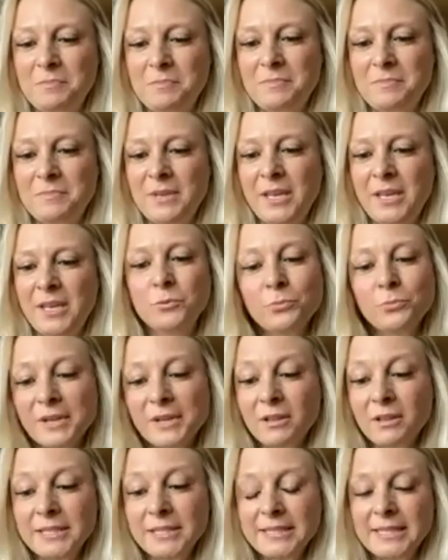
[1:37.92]
in
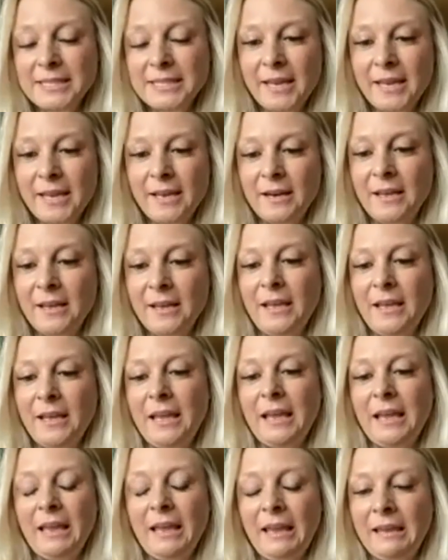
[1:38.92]
real estate.
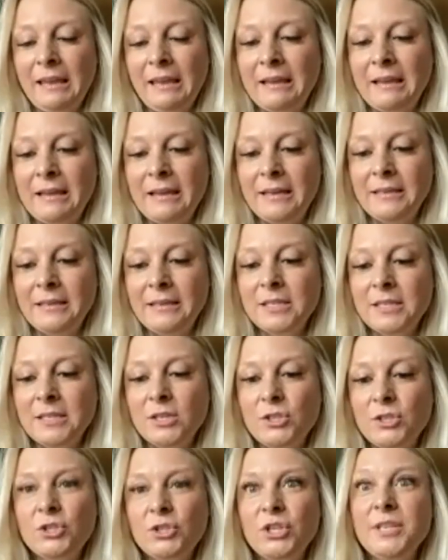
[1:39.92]
And
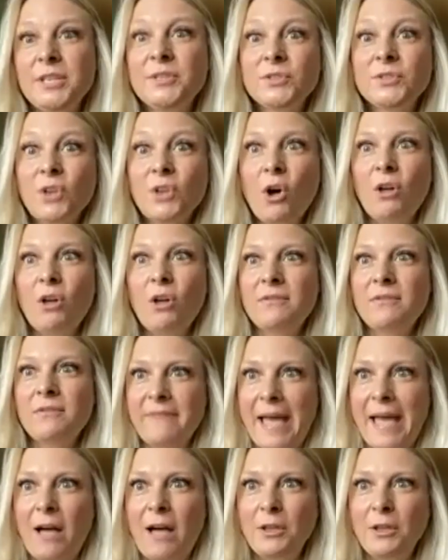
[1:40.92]
she saw the
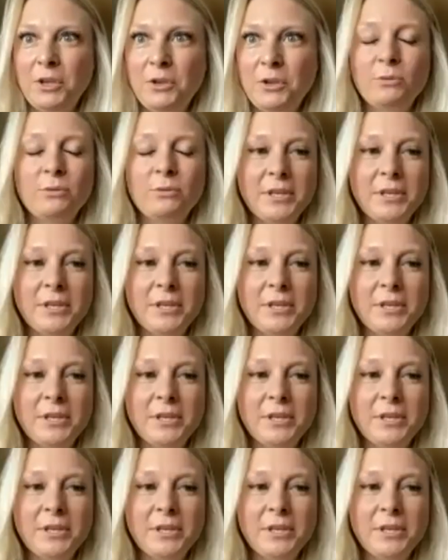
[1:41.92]
value.